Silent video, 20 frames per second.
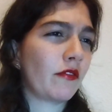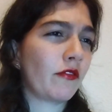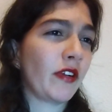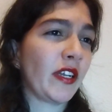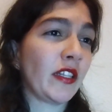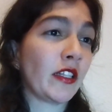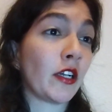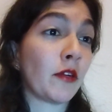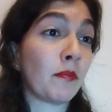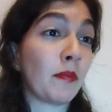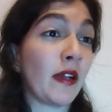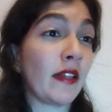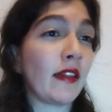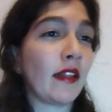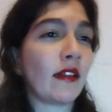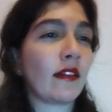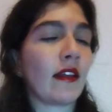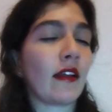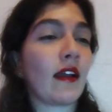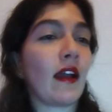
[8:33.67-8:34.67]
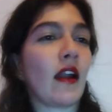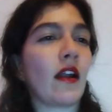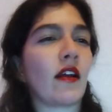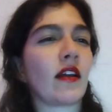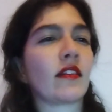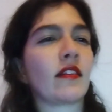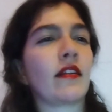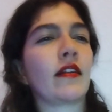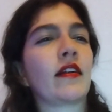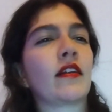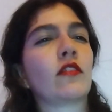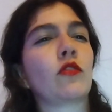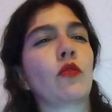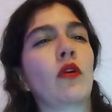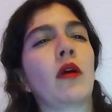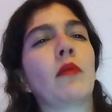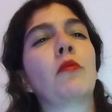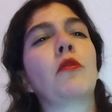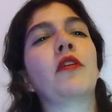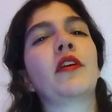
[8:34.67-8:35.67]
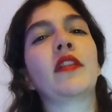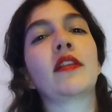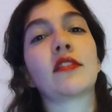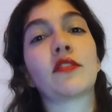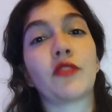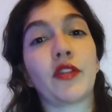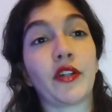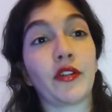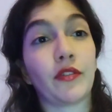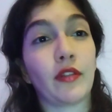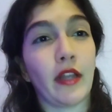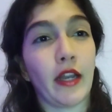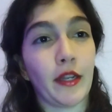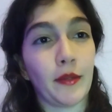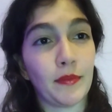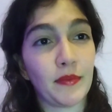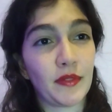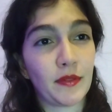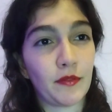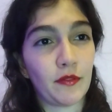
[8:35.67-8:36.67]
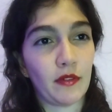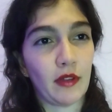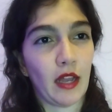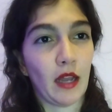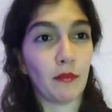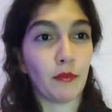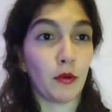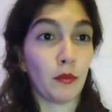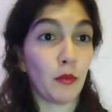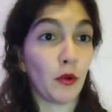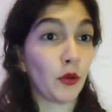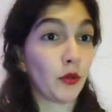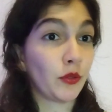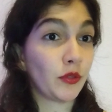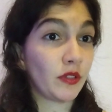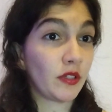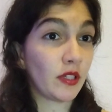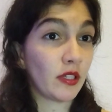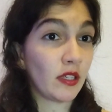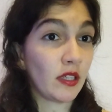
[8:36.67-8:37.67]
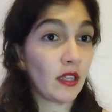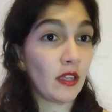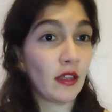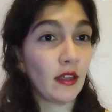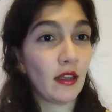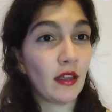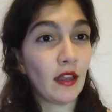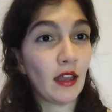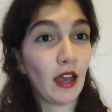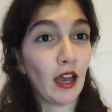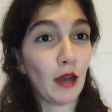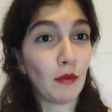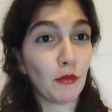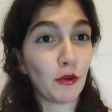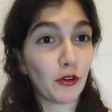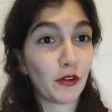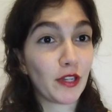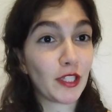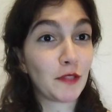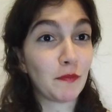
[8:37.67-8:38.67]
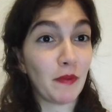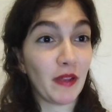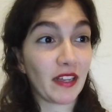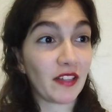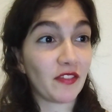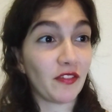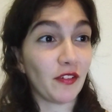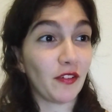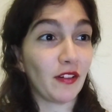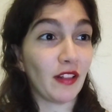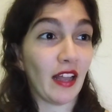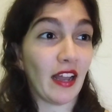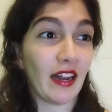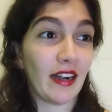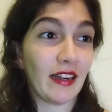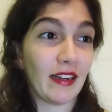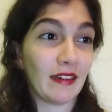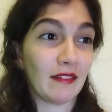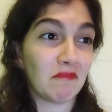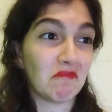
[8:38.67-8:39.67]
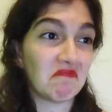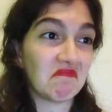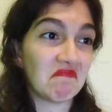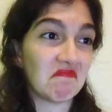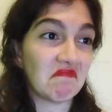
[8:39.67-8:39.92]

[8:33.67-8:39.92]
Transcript: reinterpreting the character to avoid the stereotypes and promote a more respectful and